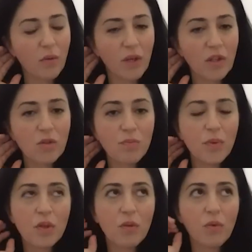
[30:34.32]
when
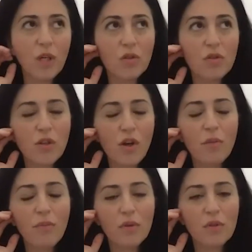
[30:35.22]
you
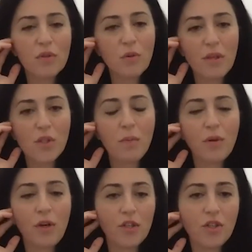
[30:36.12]
don't put too much
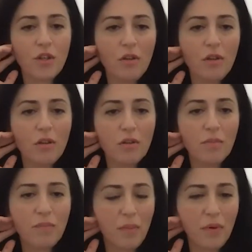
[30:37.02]
pressure on
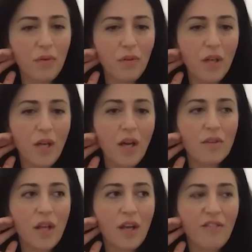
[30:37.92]
people,
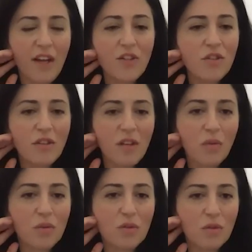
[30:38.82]
they eventually
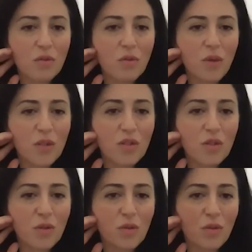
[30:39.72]
will do what
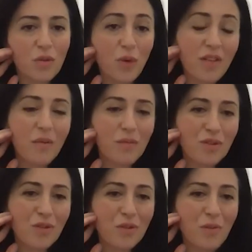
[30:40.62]
you want them to
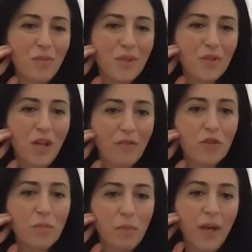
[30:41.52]
do. But you have
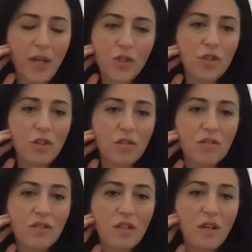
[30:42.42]
to be
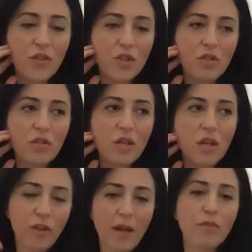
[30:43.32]
patient for
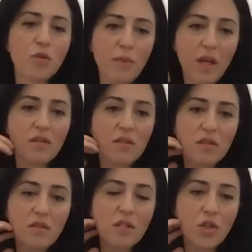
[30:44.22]
them to make this
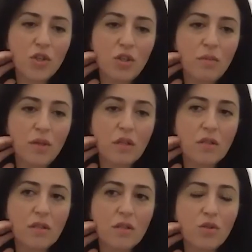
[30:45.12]
decision,
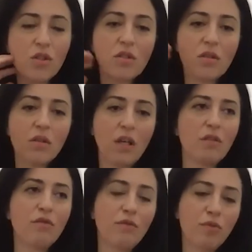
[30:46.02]
because you just kind
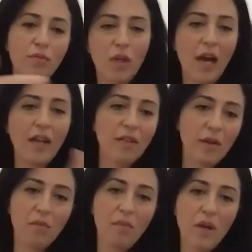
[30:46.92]
of guide
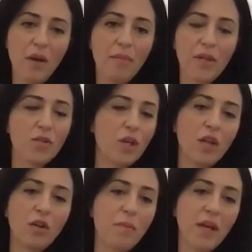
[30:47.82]
them, but you
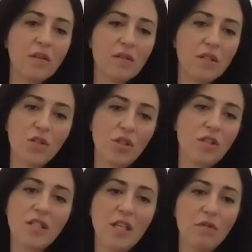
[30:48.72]
cannot make decisions
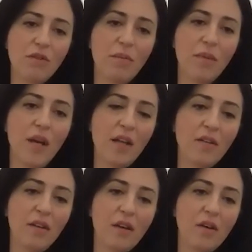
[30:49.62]
instead of them. And
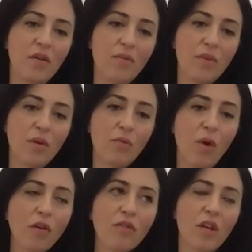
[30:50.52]
the
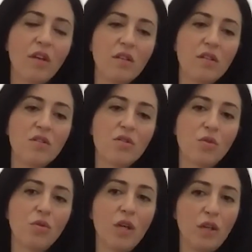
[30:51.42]
wrong thing is
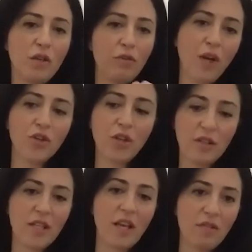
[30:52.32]
to kind of pressure
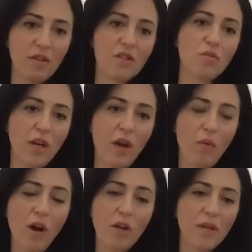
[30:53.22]
and say, this is what I
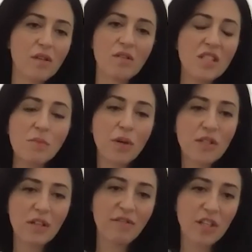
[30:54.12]
want, because this
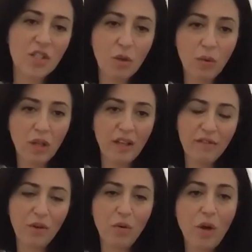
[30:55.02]
person eventually will leave
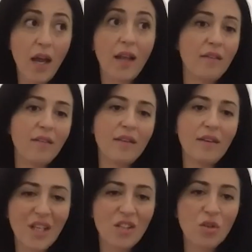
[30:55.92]
you, and
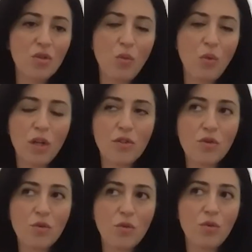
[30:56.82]
you don't want
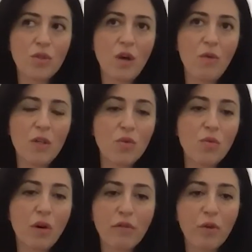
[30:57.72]
someone to
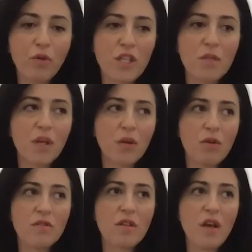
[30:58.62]
work for you just
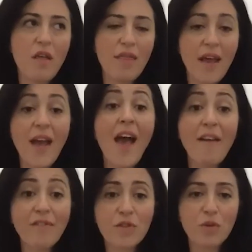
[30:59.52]
because they
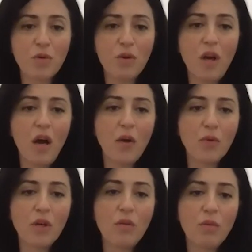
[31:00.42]
have to. I
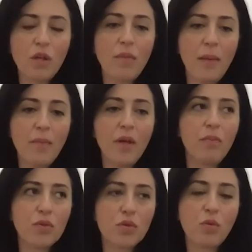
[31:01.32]
really want my
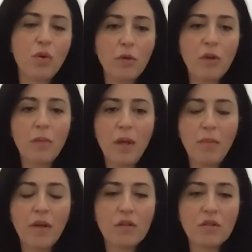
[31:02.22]
people to work with me
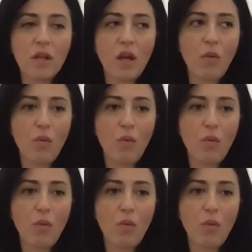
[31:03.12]
because they